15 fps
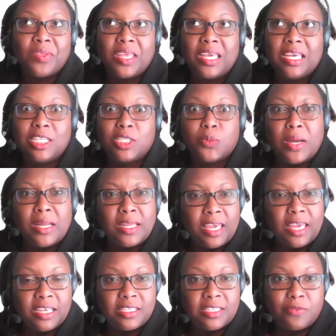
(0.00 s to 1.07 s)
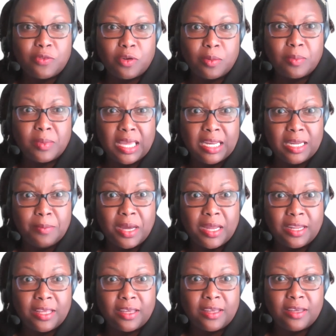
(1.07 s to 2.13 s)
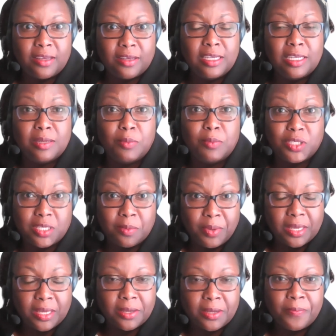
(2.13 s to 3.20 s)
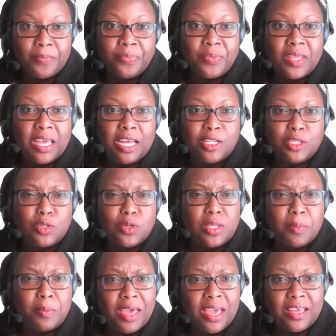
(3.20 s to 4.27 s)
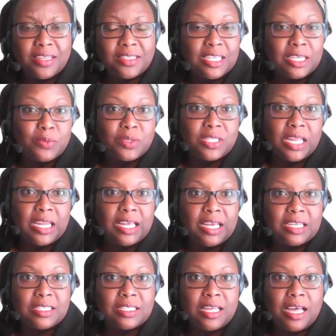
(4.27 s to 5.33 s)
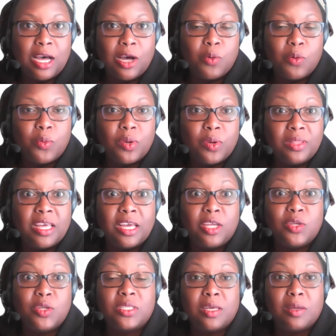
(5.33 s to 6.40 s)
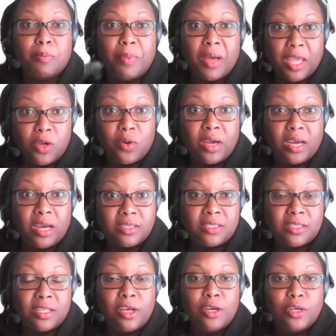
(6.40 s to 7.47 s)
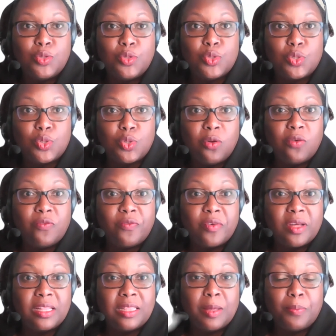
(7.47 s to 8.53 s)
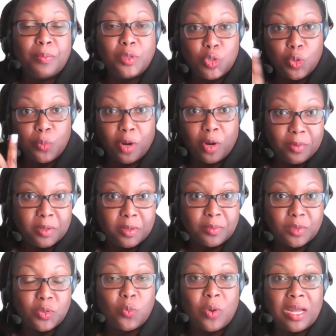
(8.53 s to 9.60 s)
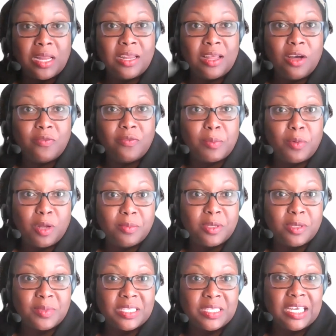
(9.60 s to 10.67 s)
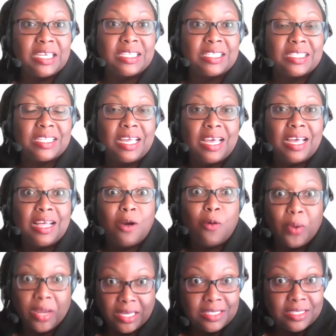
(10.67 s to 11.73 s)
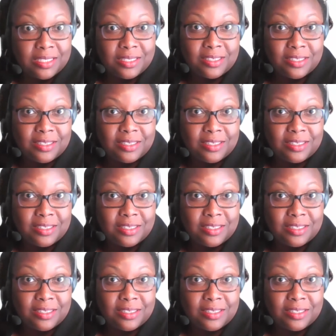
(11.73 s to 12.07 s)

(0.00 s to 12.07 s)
is one case from Quelimane in Mozambique. And so the mayor yesterday was telling us how they're using biogas to solve the two problems. One of the problems is waste,